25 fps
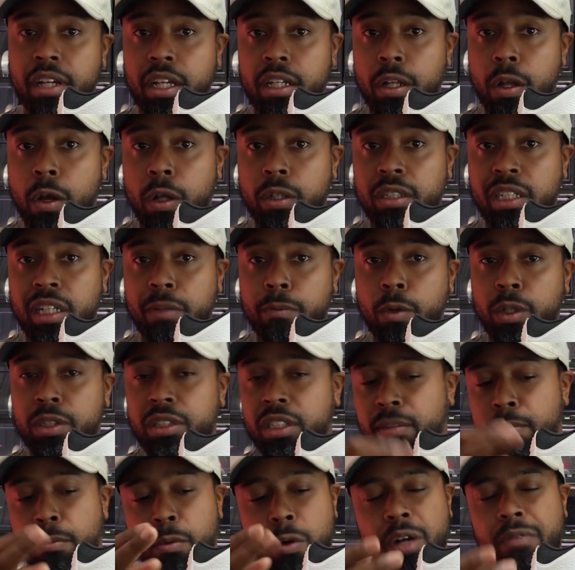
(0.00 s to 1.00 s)
a glossy
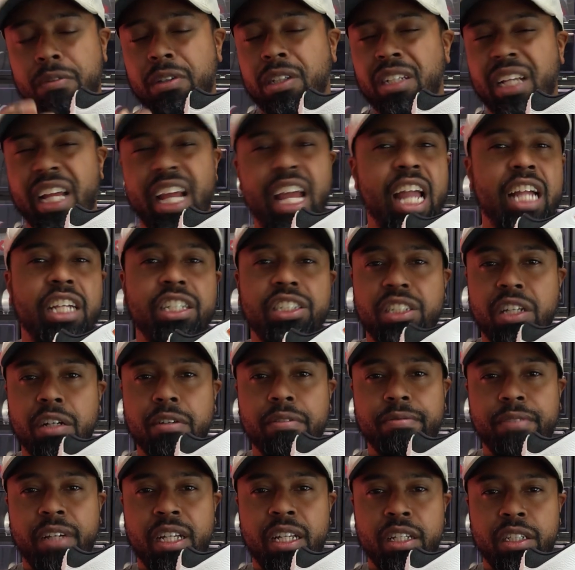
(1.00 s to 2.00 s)
versus more of an eggshell
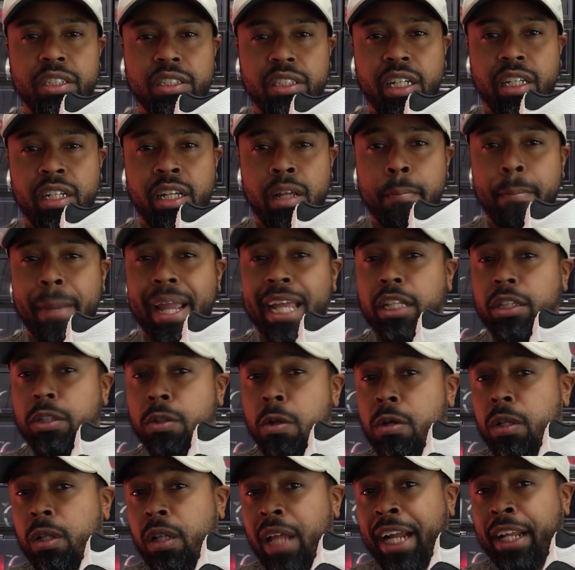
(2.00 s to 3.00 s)
finish, and it may
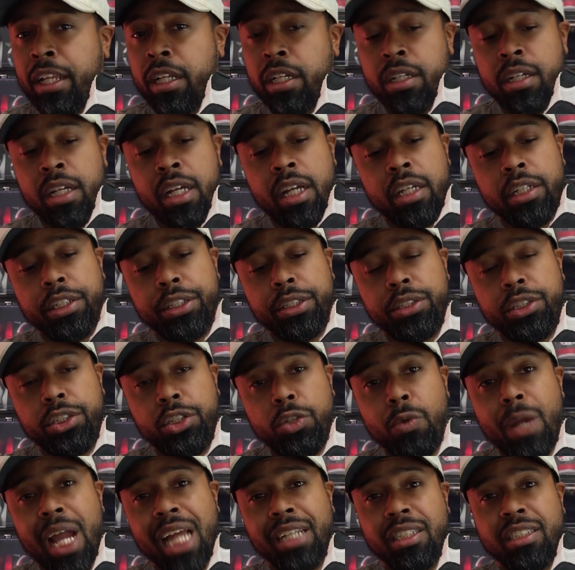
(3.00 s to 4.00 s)
look like the
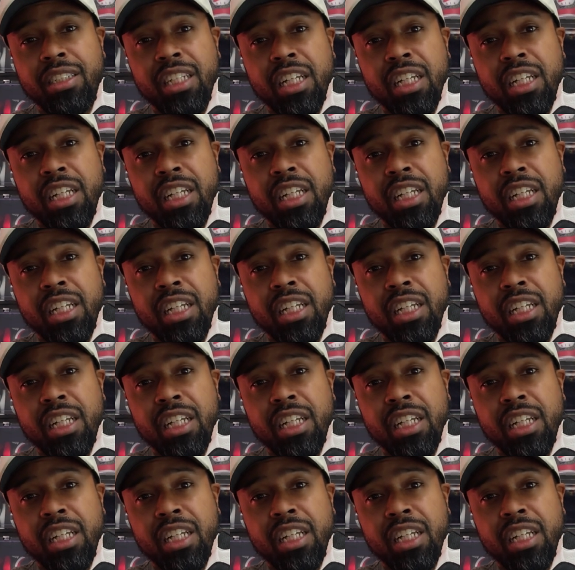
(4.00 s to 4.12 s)
shoe has a